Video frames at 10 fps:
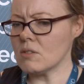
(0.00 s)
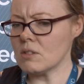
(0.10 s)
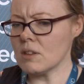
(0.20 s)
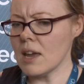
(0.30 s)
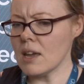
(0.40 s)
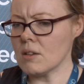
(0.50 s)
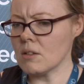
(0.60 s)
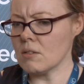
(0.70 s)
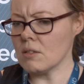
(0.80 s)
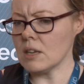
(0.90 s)
to take
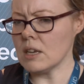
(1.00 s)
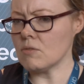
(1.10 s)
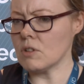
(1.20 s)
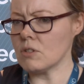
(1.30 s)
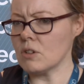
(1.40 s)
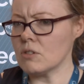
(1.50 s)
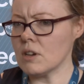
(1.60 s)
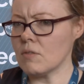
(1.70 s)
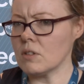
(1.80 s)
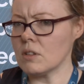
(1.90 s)
the research
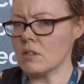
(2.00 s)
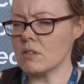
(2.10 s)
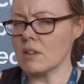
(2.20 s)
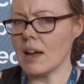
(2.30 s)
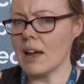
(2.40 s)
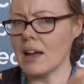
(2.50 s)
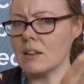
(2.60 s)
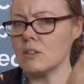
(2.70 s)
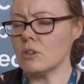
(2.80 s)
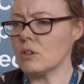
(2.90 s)
evidence
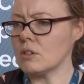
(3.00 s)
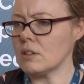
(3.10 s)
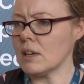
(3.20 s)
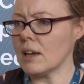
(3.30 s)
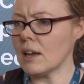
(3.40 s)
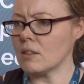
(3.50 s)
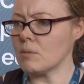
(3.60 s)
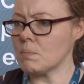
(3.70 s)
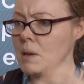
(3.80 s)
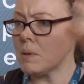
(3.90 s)
and look at it,
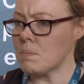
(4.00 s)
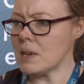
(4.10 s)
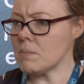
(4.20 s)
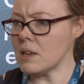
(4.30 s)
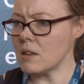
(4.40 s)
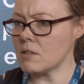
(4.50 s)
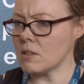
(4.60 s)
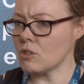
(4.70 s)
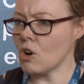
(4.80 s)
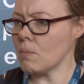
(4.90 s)
and maybe BME is
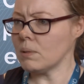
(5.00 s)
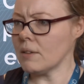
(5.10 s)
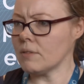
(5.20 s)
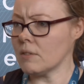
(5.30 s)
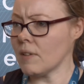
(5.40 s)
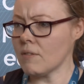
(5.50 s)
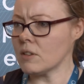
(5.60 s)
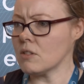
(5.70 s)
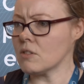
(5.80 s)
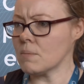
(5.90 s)
the top level of
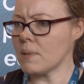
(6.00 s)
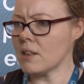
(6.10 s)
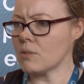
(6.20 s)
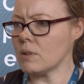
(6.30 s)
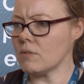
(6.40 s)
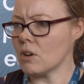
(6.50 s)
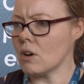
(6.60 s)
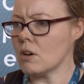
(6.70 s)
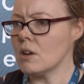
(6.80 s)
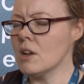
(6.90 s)
evidence, the best we've
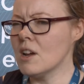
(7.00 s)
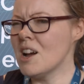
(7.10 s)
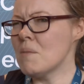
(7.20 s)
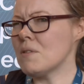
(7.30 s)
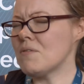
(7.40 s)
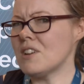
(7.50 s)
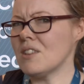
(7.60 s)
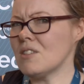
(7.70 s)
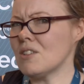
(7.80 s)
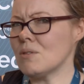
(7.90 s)
got. But for
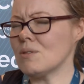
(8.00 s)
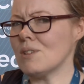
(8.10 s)
other